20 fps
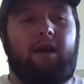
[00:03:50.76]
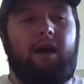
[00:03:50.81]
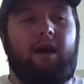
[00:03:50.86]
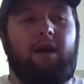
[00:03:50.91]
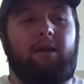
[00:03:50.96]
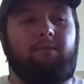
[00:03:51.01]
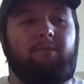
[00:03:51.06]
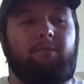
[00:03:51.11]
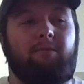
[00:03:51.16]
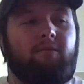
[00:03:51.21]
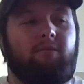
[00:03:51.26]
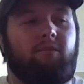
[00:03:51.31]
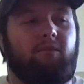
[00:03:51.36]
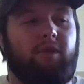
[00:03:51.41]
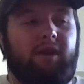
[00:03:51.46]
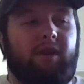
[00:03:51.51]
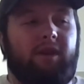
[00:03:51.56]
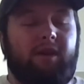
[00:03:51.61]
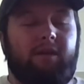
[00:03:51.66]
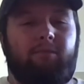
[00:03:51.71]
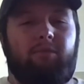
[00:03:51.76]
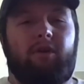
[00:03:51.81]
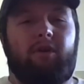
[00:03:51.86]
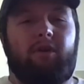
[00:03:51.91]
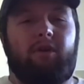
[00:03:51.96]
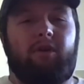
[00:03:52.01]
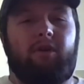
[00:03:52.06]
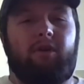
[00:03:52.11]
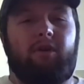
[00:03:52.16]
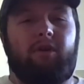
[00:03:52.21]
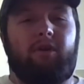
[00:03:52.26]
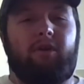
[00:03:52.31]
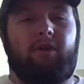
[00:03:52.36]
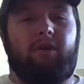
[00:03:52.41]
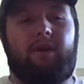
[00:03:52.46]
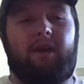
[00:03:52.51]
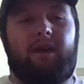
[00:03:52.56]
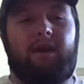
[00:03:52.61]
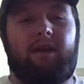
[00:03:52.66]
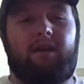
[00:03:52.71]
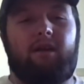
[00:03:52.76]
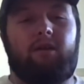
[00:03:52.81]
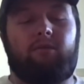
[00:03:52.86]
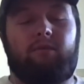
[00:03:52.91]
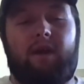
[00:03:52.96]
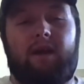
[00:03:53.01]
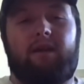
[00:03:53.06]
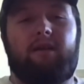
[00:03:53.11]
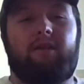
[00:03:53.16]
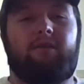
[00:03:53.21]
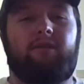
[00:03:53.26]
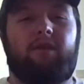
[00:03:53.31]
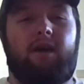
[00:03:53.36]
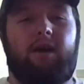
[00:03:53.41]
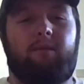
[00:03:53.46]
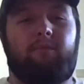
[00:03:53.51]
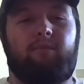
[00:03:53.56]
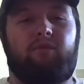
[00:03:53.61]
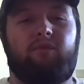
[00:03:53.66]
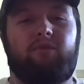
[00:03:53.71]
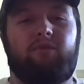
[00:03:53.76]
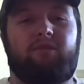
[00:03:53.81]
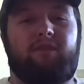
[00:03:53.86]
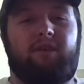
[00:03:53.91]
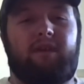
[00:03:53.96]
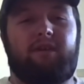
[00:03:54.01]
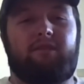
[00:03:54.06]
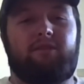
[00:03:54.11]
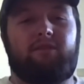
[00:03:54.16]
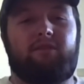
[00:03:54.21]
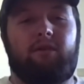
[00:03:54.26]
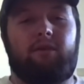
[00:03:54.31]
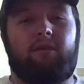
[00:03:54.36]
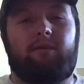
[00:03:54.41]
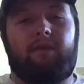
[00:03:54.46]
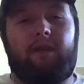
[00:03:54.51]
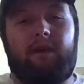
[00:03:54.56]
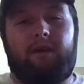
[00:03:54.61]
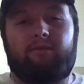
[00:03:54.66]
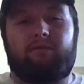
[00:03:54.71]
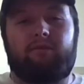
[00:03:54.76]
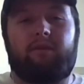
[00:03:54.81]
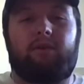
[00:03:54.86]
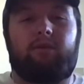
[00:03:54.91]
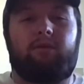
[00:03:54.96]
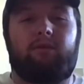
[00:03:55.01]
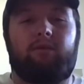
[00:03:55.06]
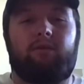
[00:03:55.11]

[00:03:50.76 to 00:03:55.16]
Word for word: um, we did a pretty good year. We had our record um, fruit sale, so that was really